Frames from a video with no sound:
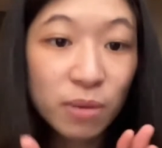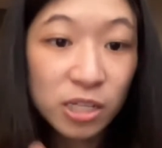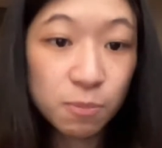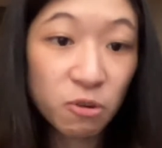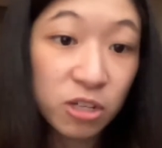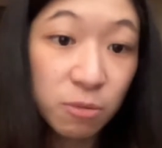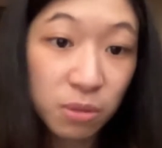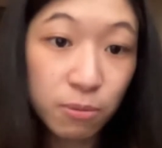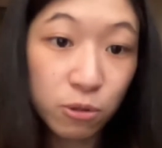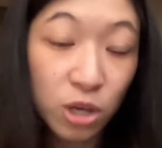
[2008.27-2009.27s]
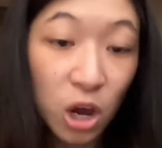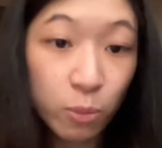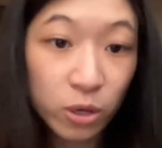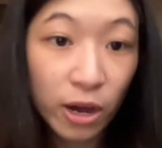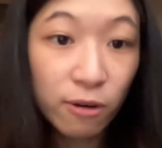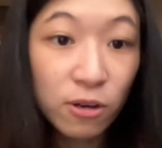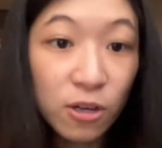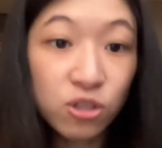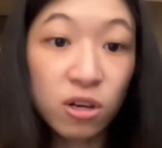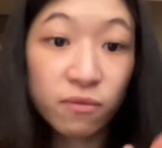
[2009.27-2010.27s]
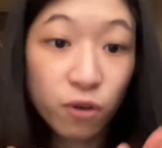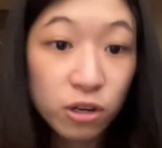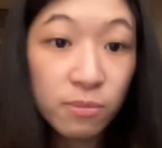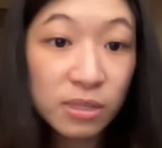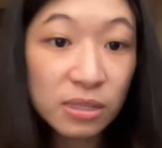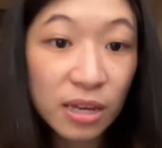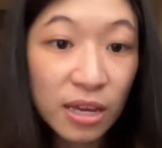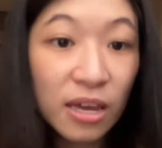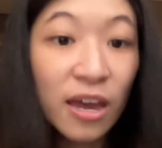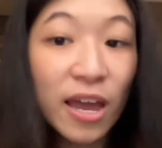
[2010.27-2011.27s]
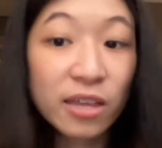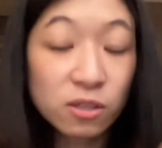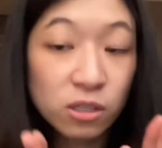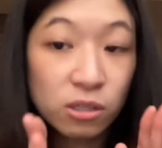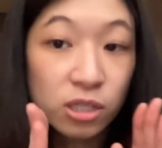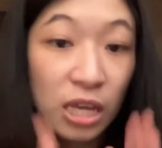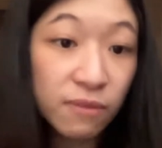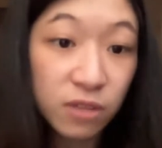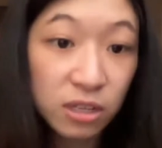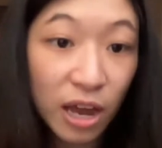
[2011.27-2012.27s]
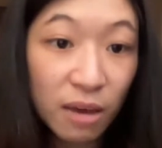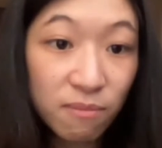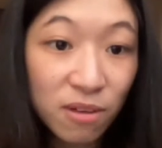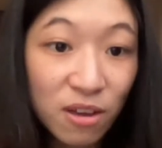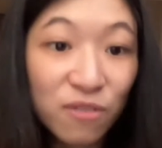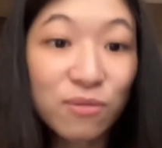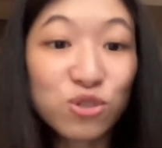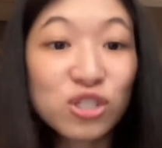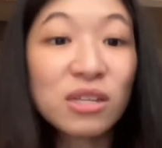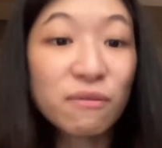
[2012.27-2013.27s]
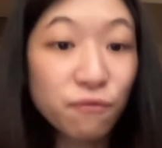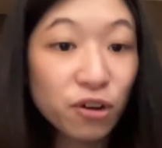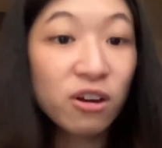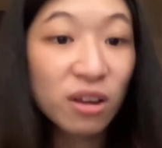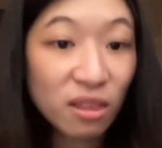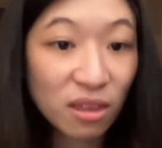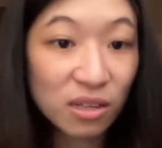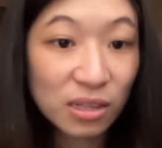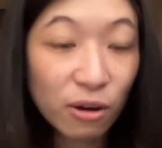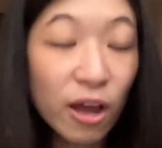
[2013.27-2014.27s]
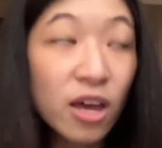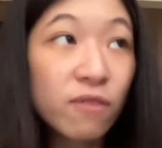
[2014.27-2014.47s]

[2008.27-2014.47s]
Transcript: experienced people to help you out to avoid a mistake and then to save the time from just like figuring things out.